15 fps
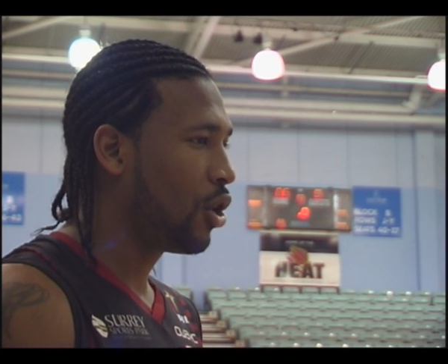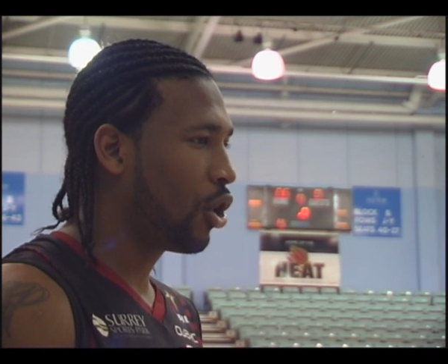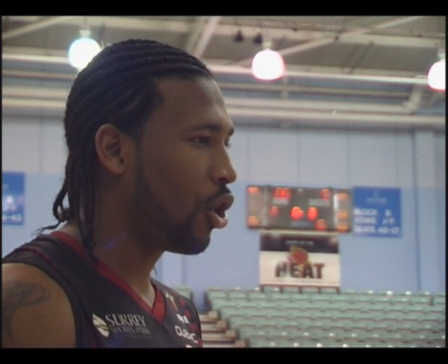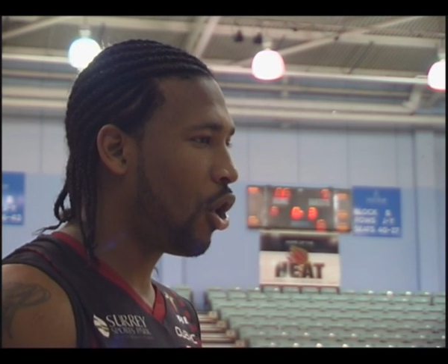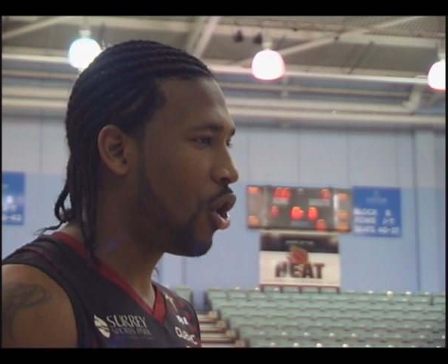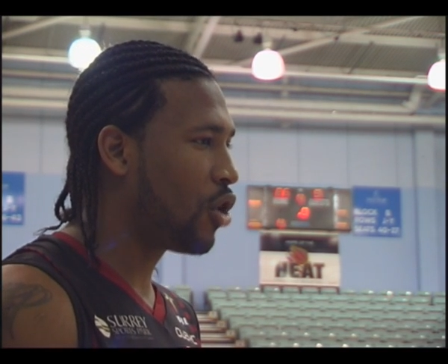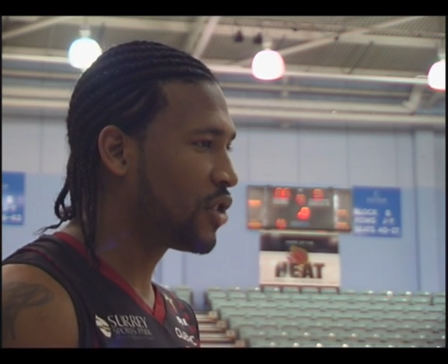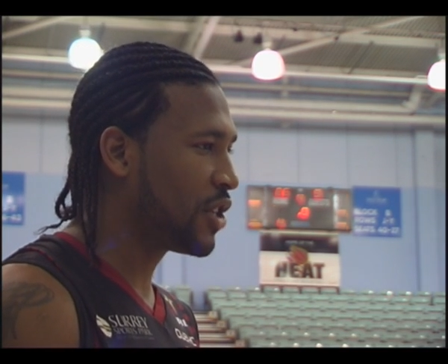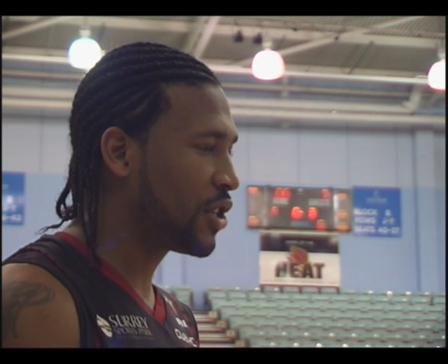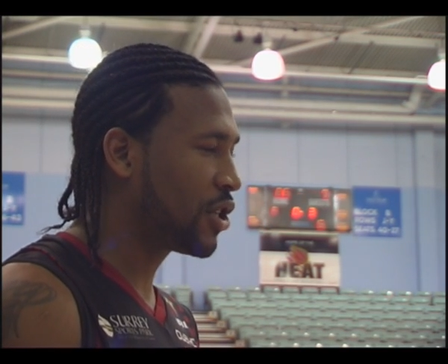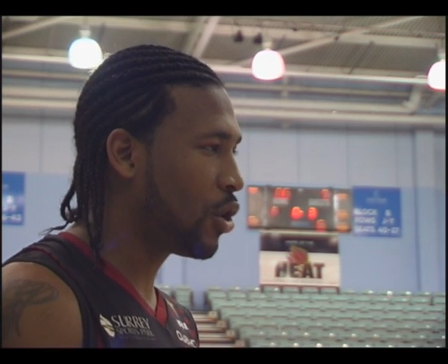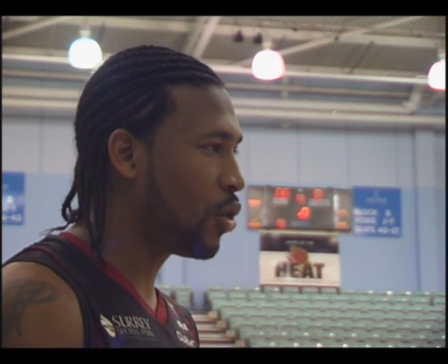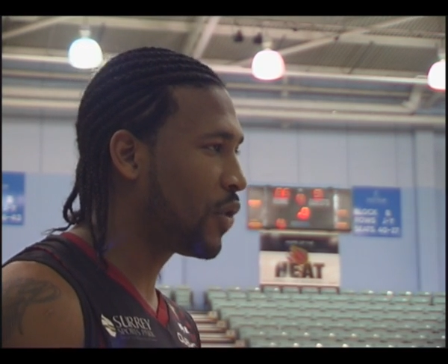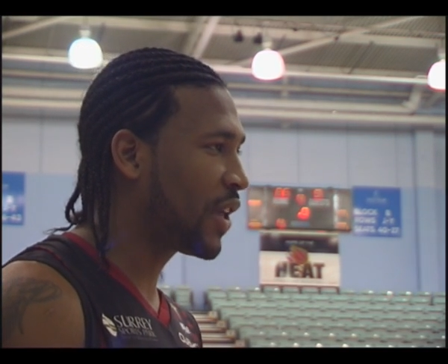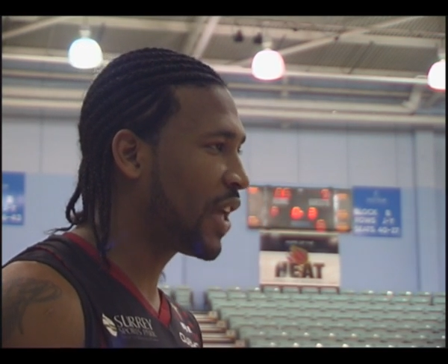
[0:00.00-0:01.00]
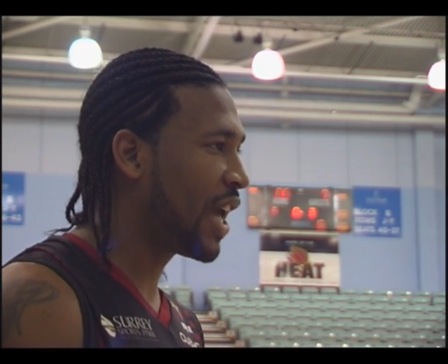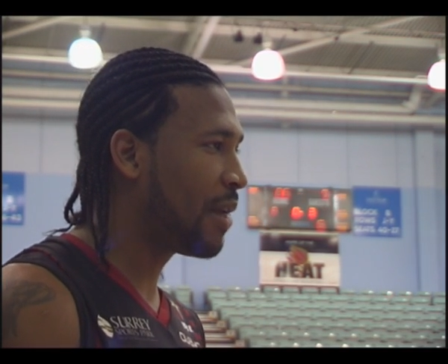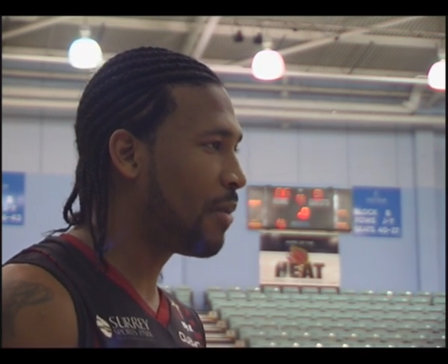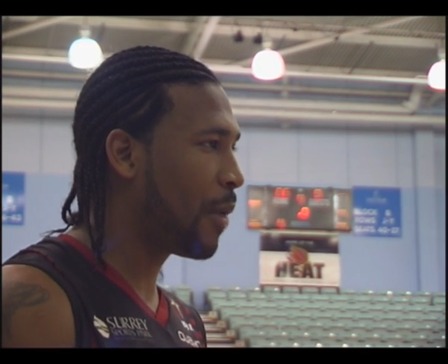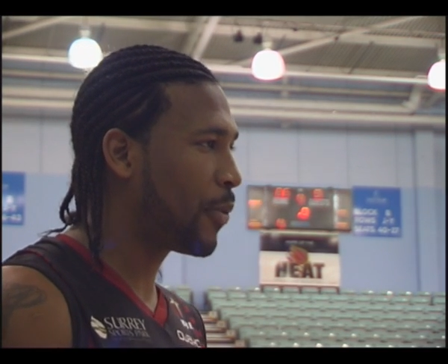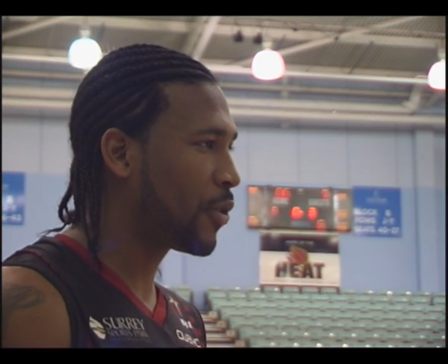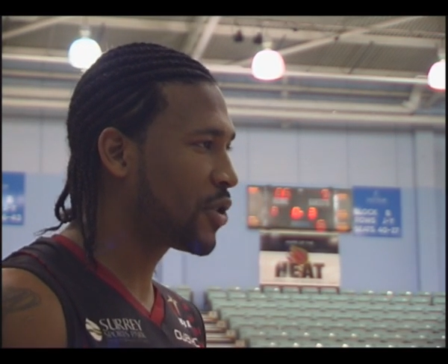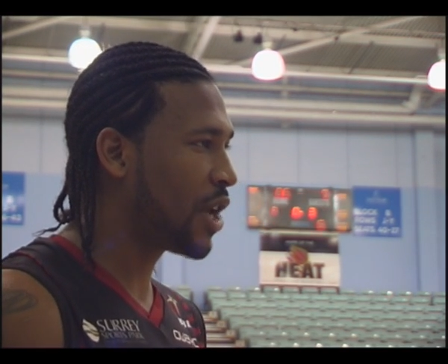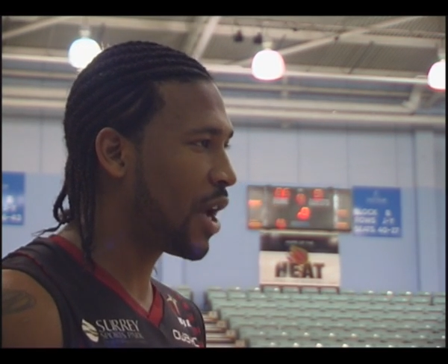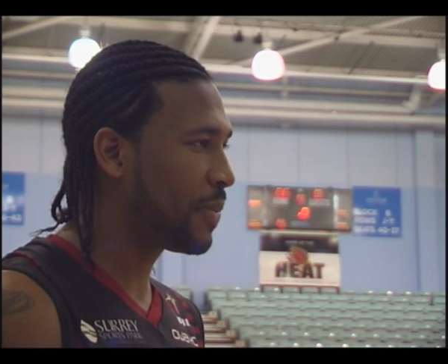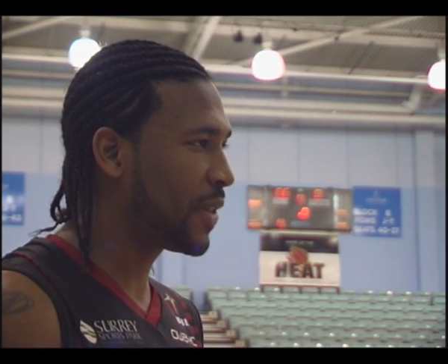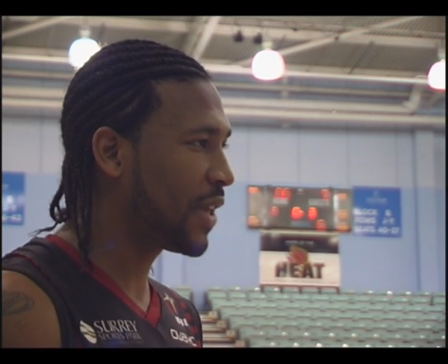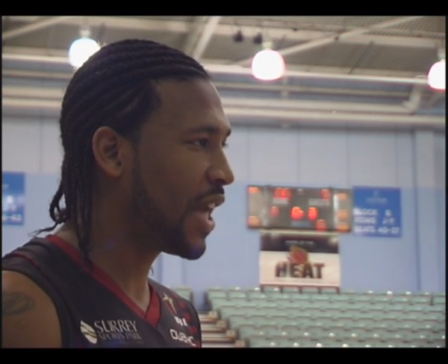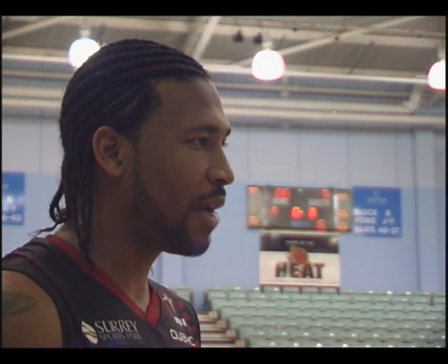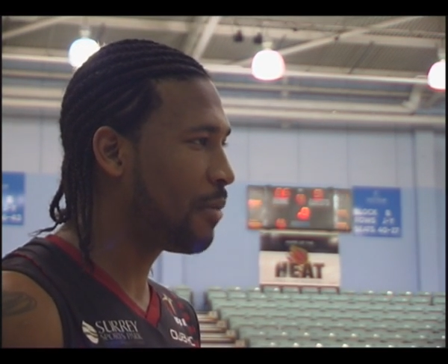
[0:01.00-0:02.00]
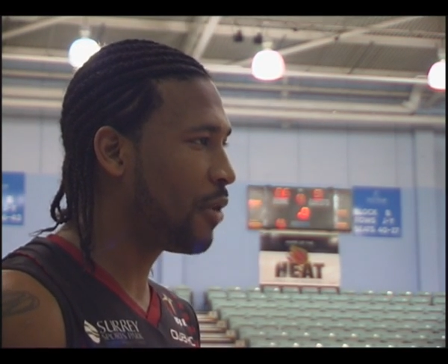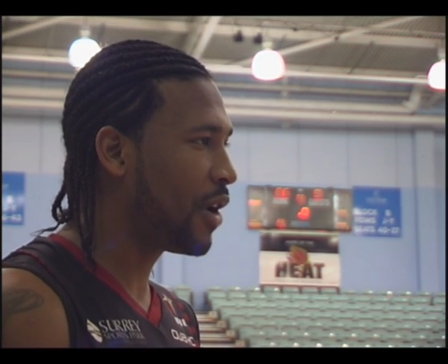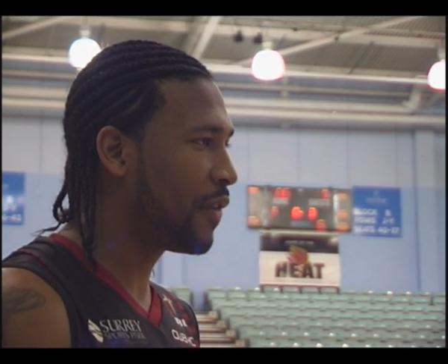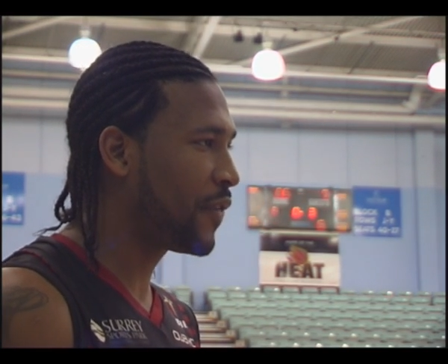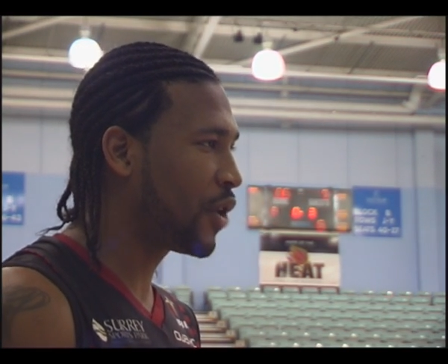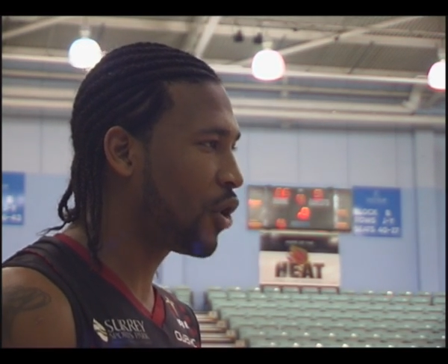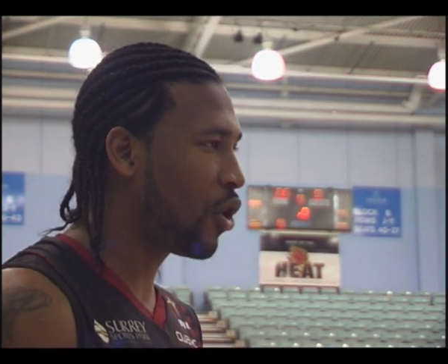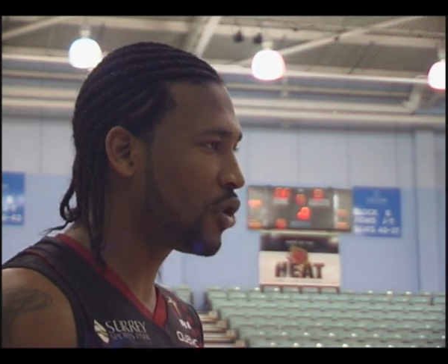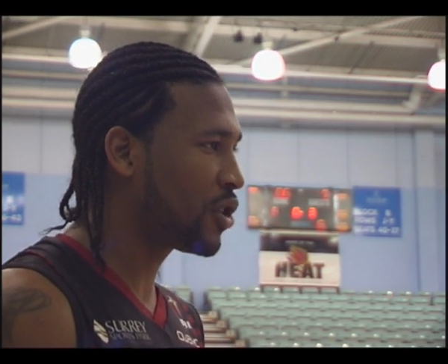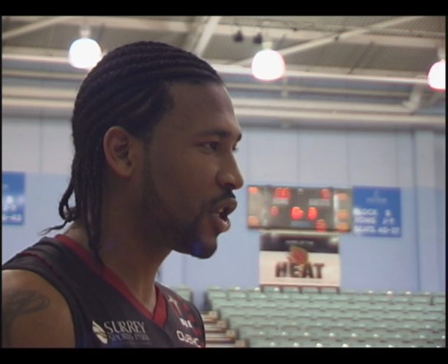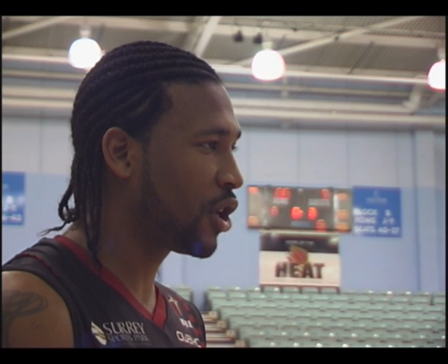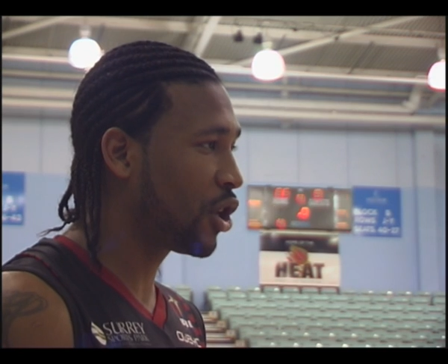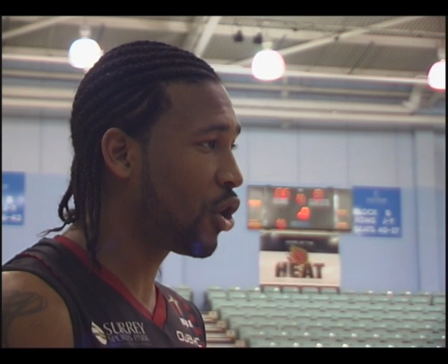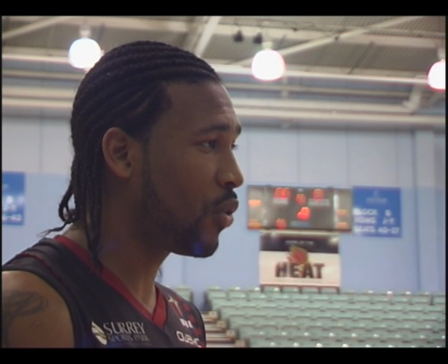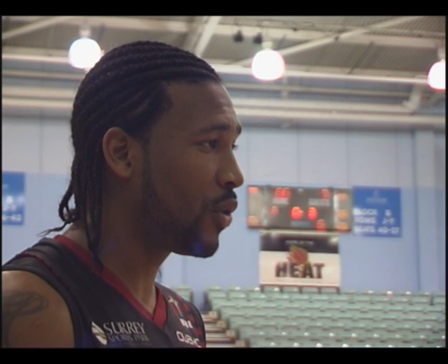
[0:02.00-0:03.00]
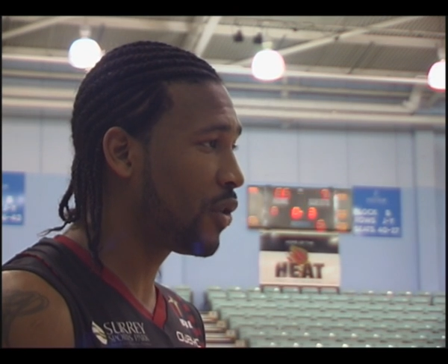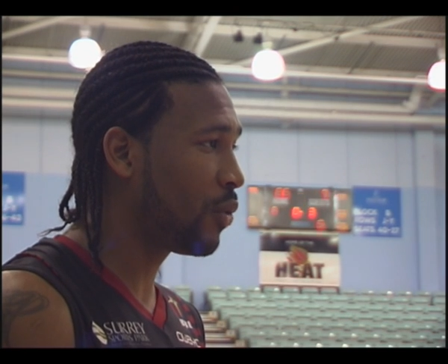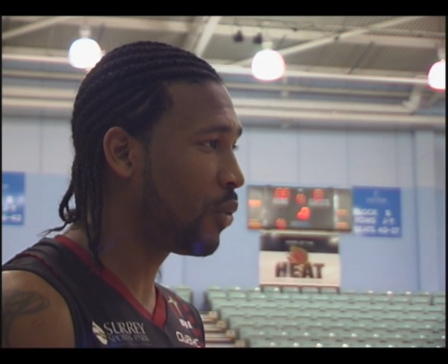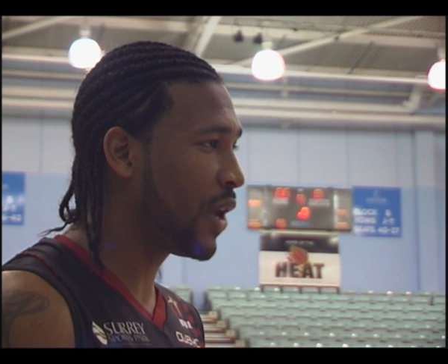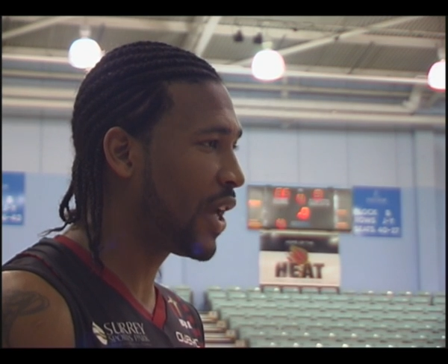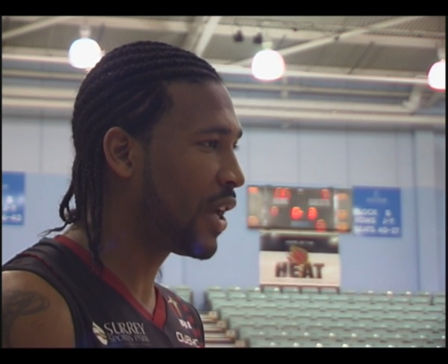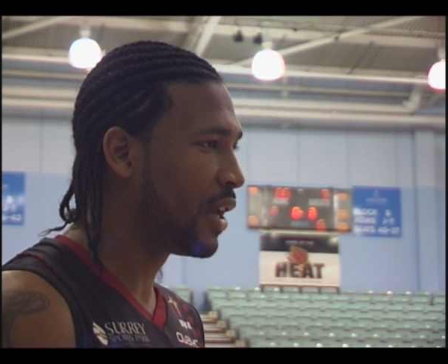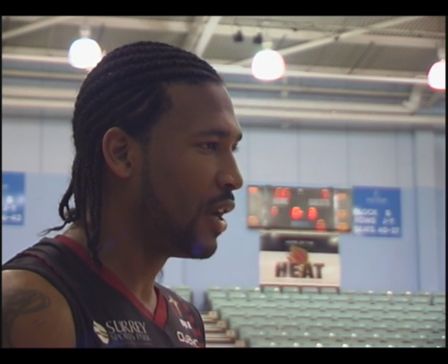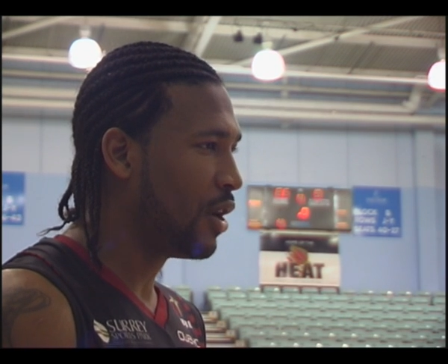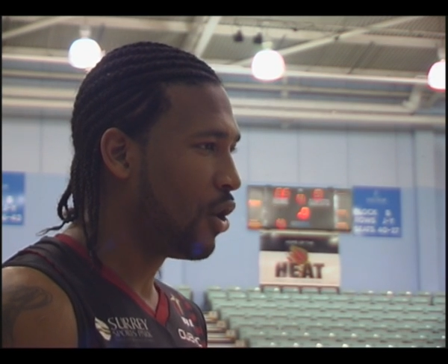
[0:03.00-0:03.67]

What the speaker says: calls that slow the game up or stop the game, or iffy calls that could go either way,